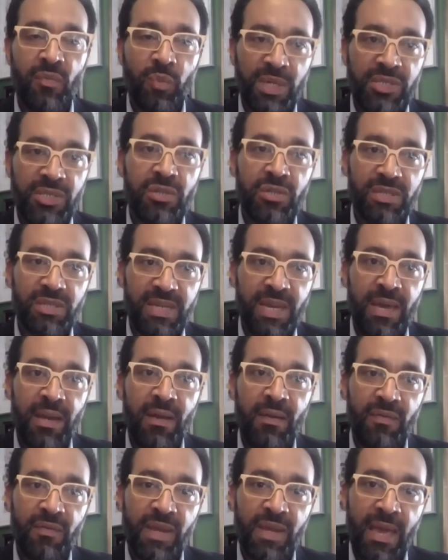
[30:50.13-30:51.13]
set of
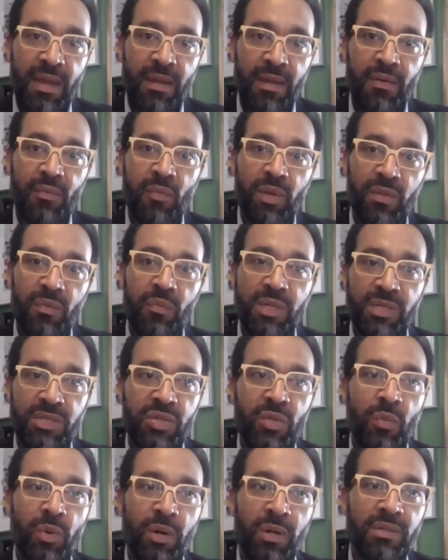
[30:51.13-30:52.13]
data with which to
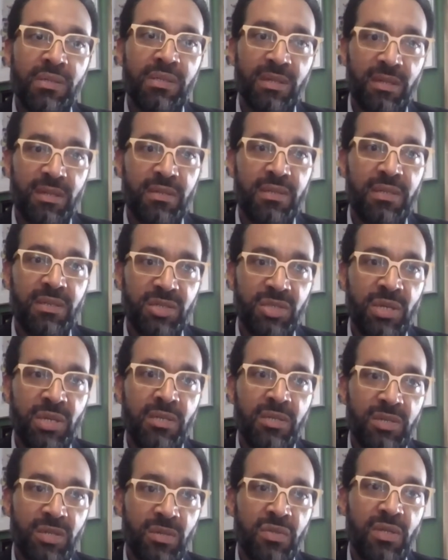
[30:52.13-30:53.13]
work to judge
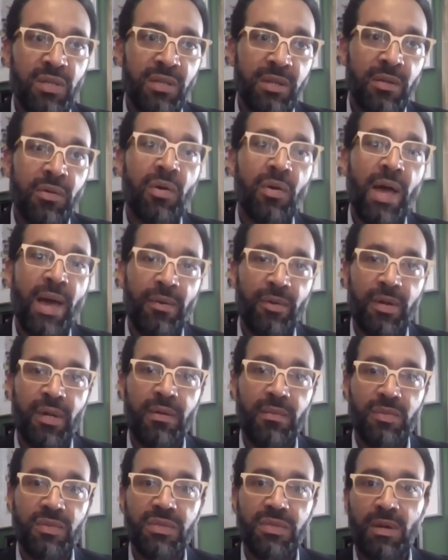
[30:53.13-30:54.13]
those clinical
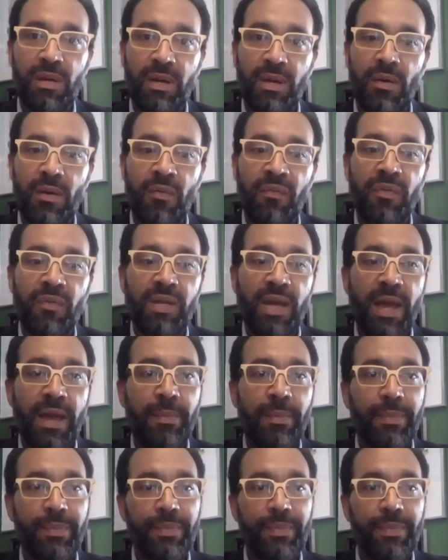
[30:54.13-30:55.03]
outcomes over time.